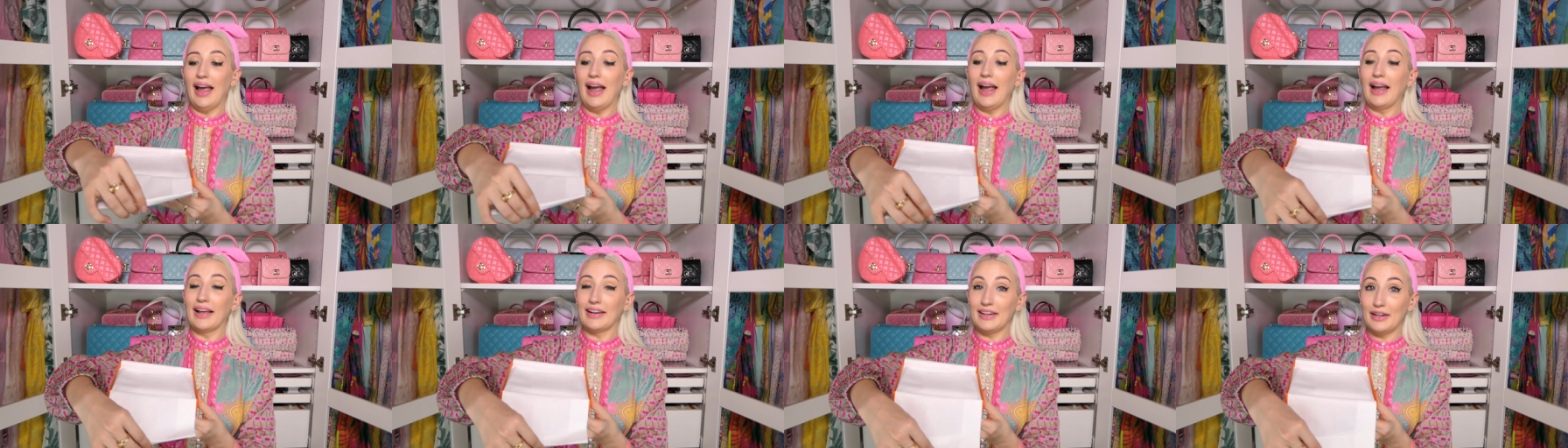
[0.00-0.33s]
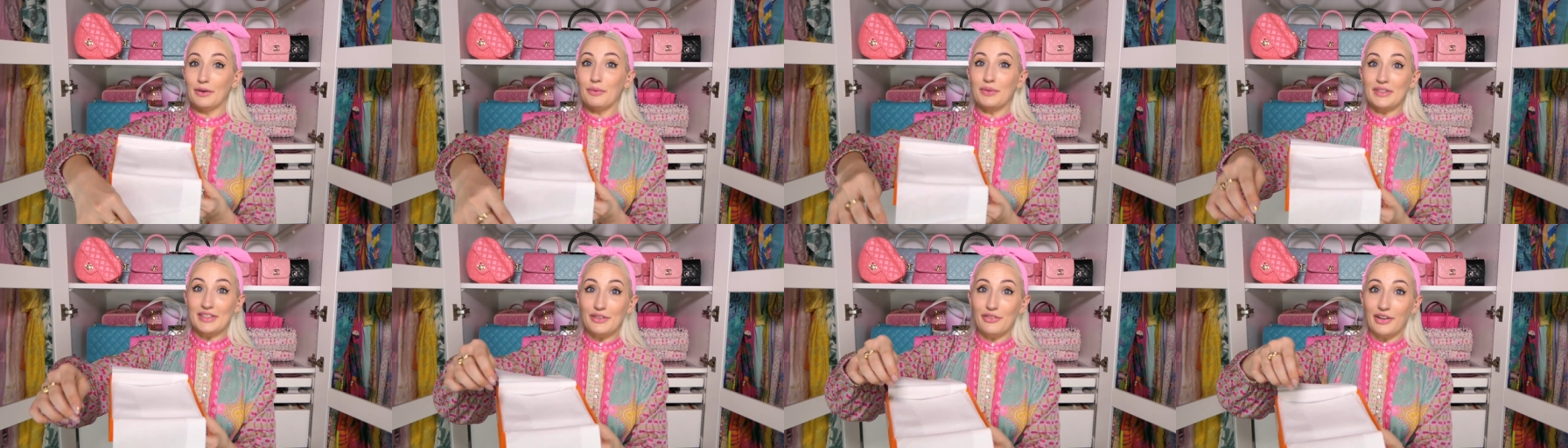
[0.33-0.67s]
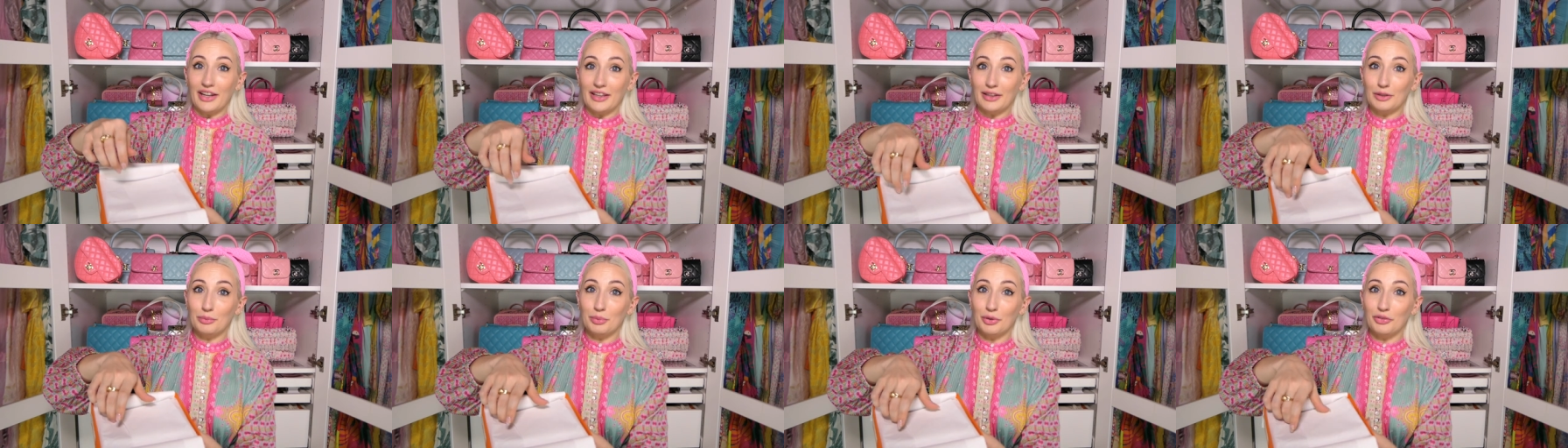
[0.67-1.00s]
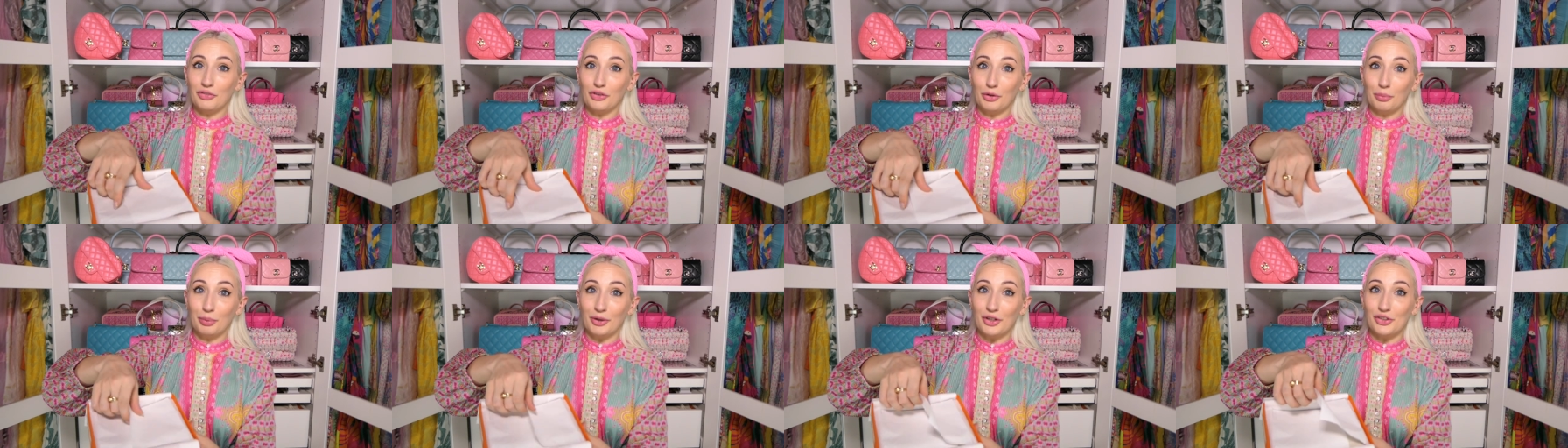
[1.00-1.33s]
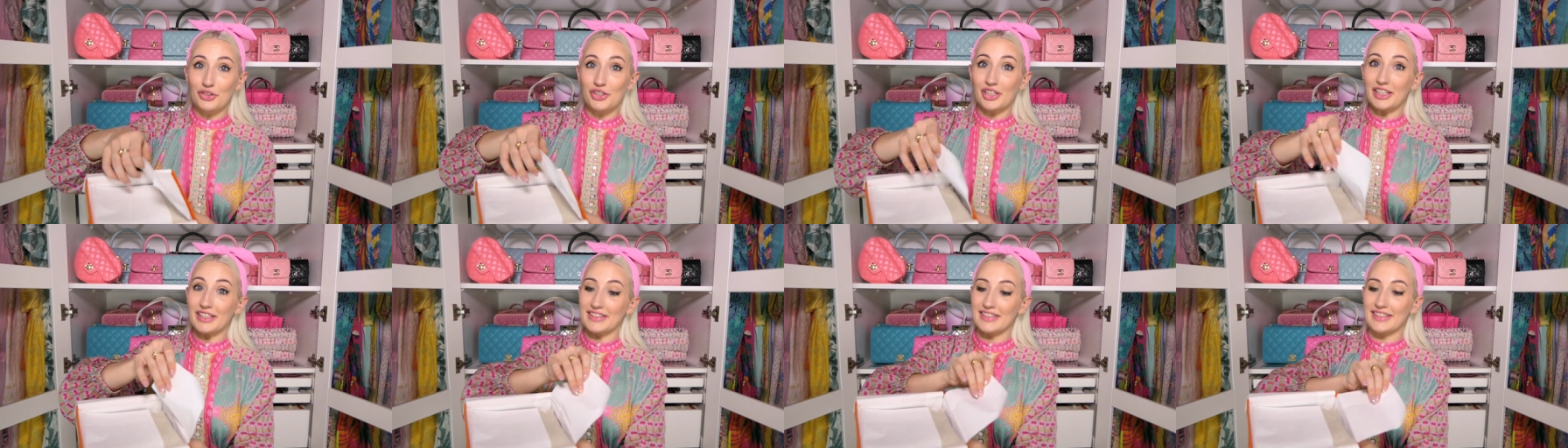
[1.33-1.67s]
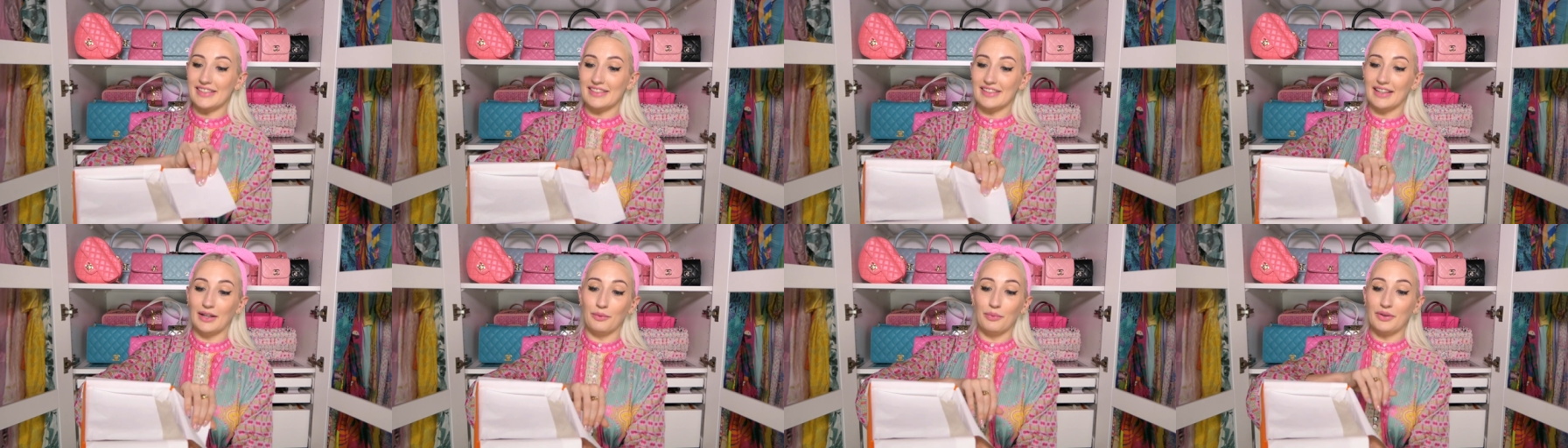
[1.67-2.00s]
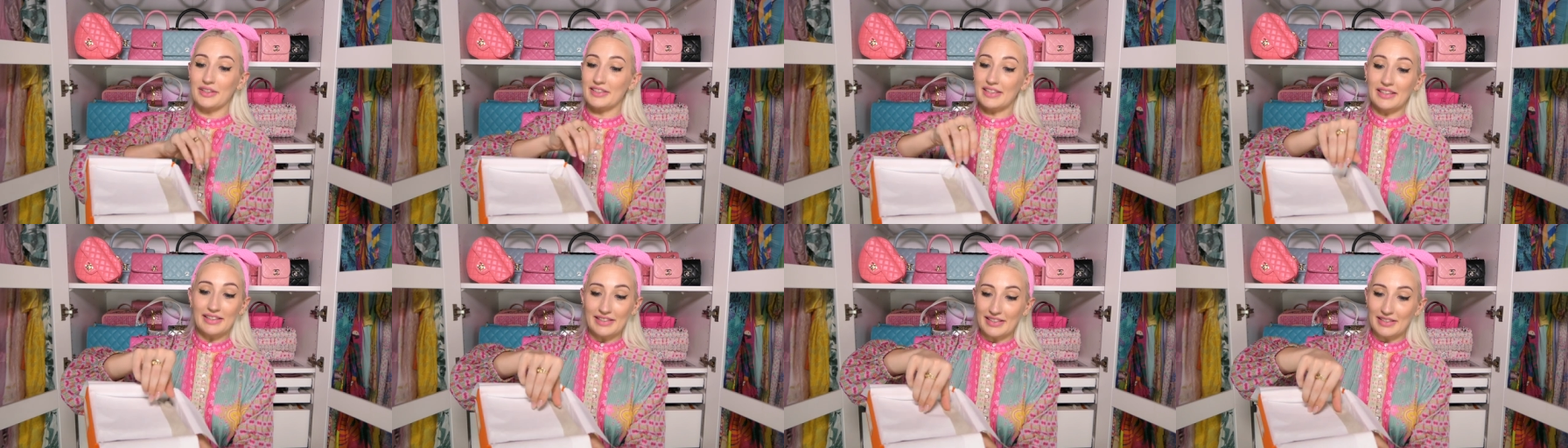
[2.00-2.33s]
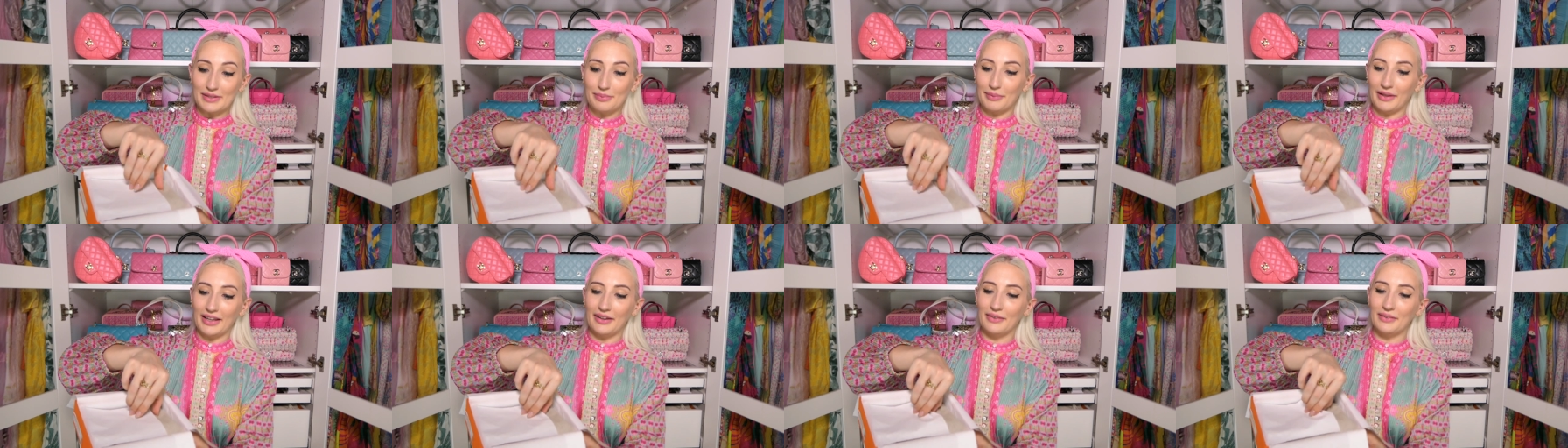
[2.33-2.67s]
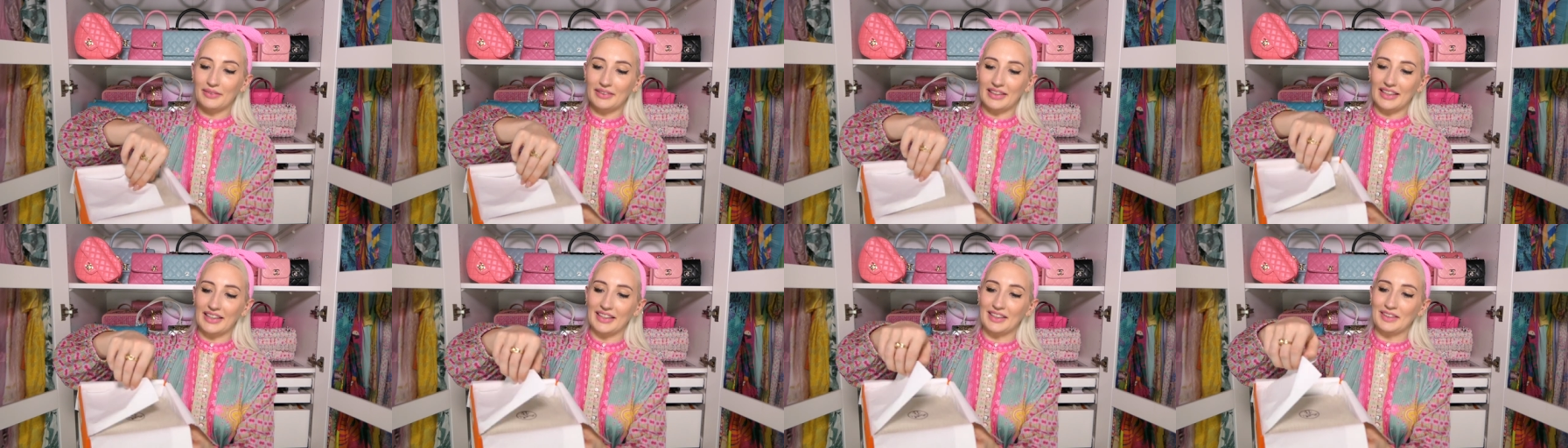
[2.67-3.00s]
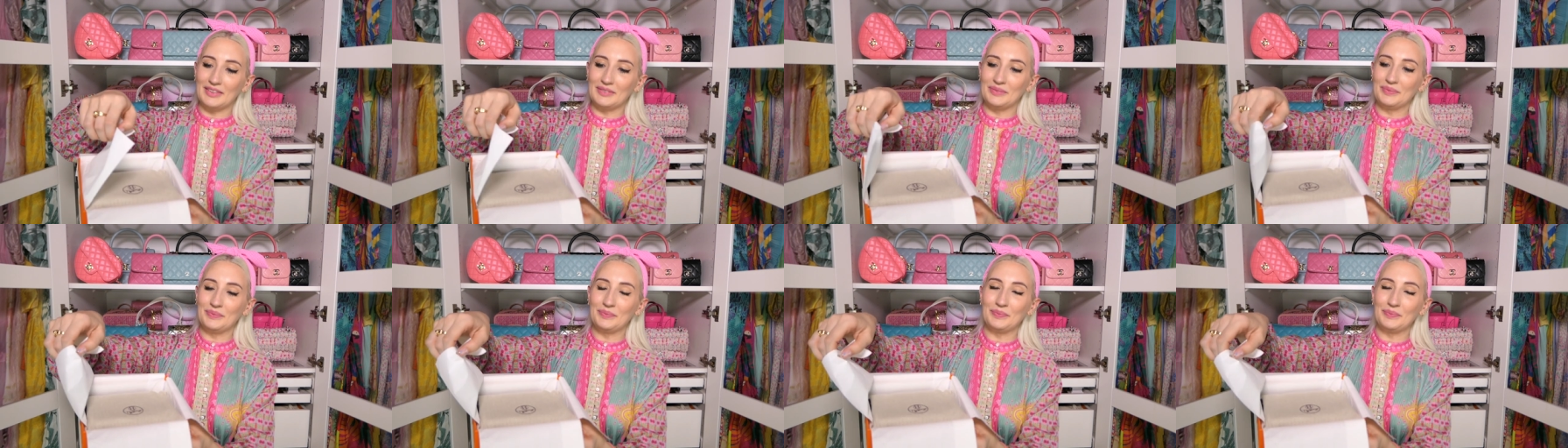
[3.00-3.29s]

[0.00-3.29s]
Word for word: and it was available for purchase. It wasn't display only.